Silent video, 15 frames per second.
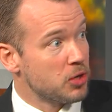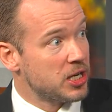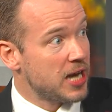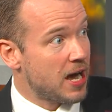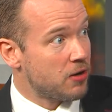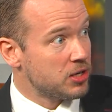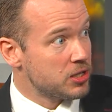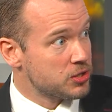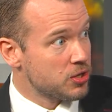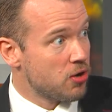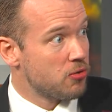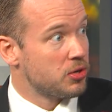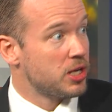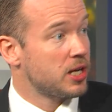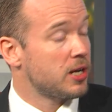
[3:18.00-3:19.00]
County
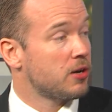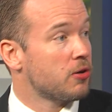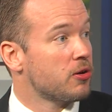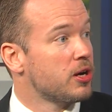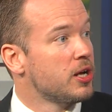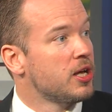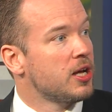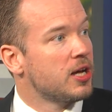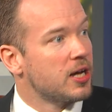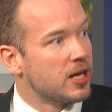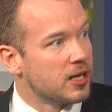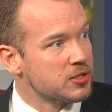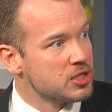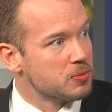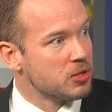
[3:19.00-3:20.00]
zoning or
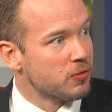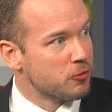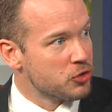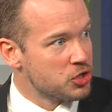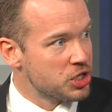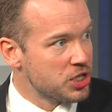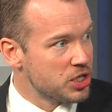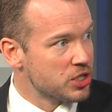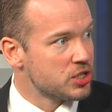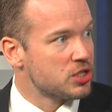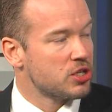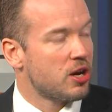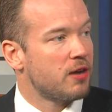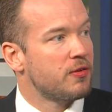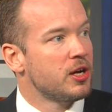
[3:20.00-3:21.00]
some of the Virginia
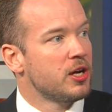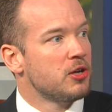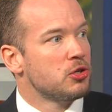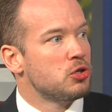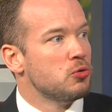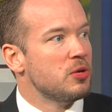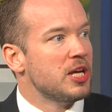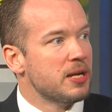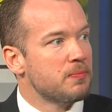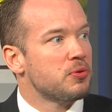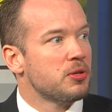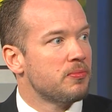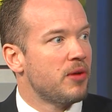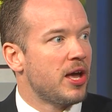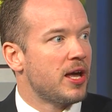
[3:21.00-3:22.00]
stuff, to
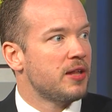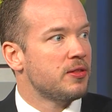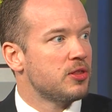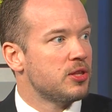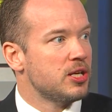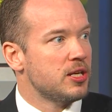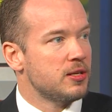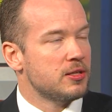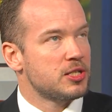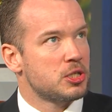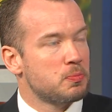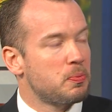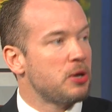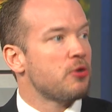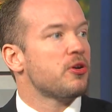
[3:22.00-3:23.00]
implement the
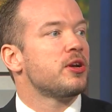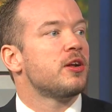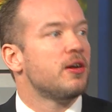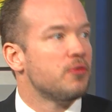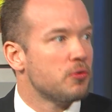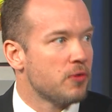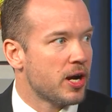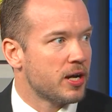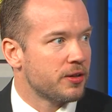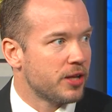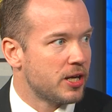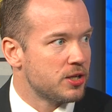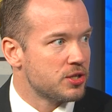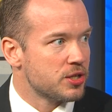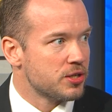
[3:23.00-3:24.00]
spirit of the
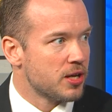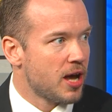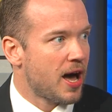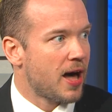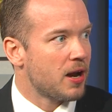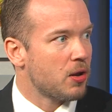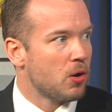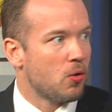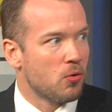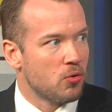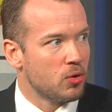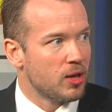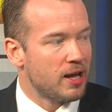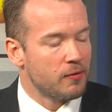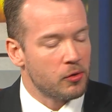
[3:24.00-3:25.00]
regulation at a
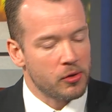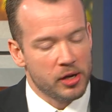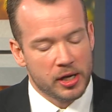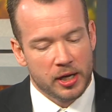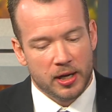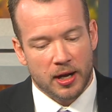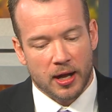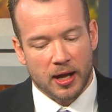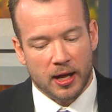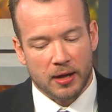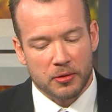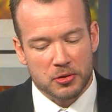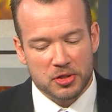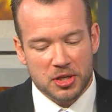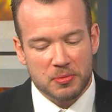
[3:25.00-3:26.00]
local level.
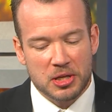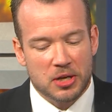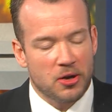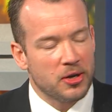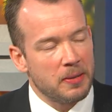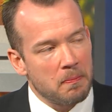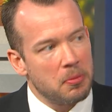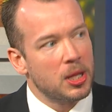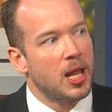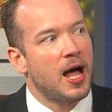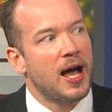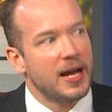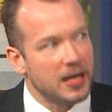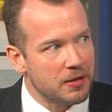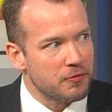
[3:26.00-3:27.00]
There's something called
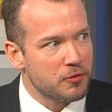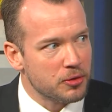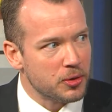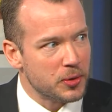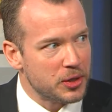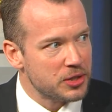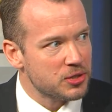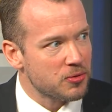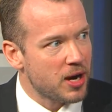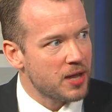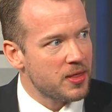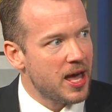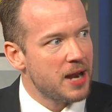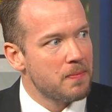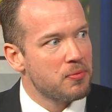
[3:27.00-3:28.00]
implied influence, right?
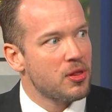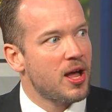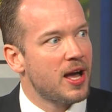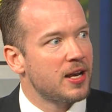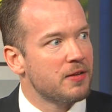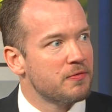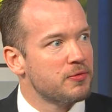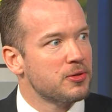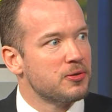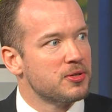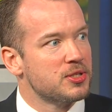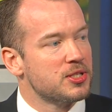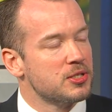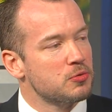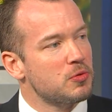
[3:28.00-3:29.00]
And that implied
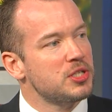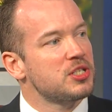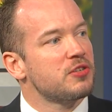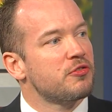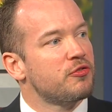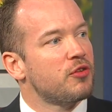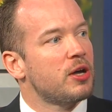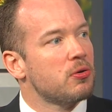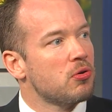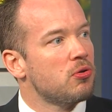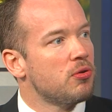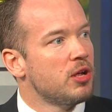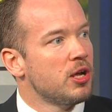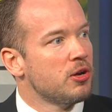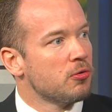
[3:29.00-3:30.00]
influence is once the
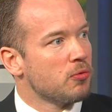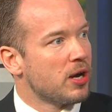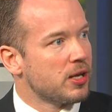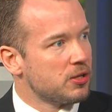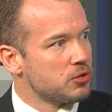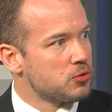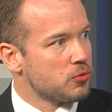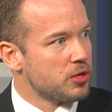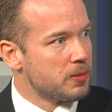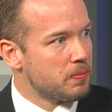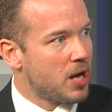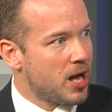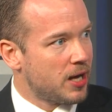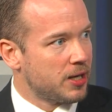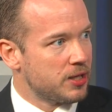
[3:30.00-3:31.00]
federal regulatory
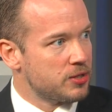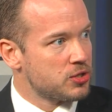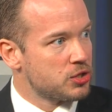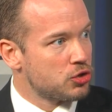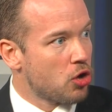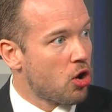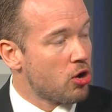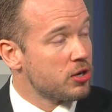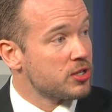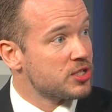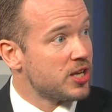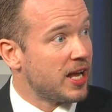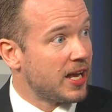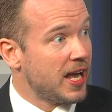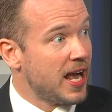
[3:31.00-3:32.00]
bodies start
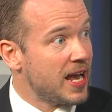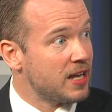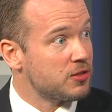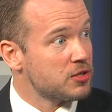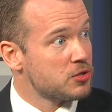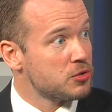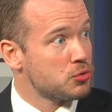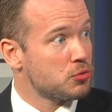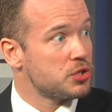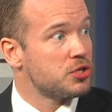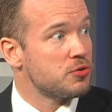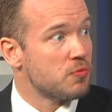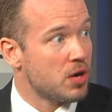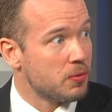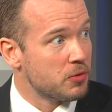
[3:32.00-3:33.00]
saying, hey, this is
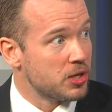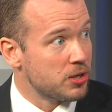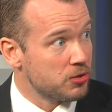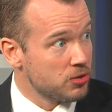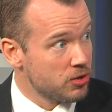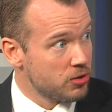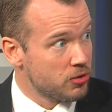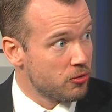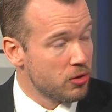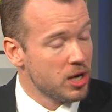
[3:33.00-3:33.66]
what you want me to do,